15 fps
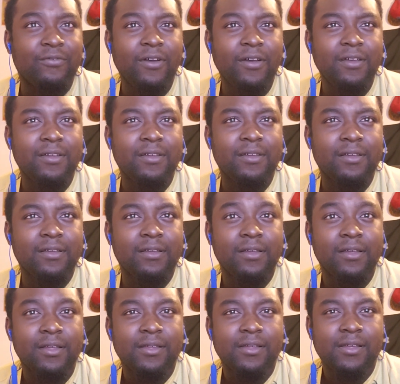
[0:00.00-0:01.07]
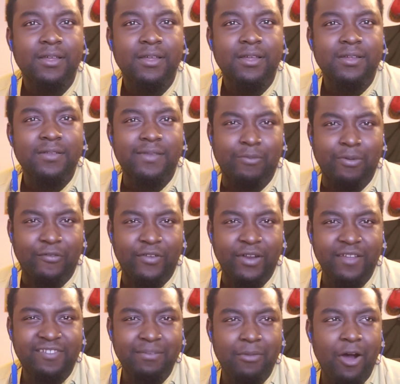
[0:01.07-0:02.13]
Fuck. Did we
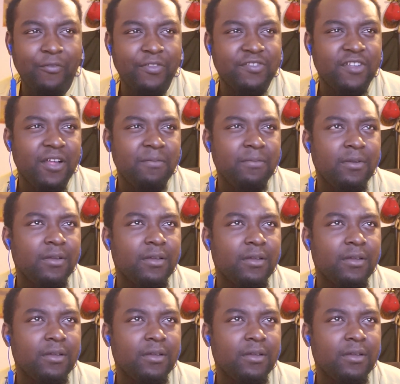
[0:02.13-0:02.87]
finish him off this time?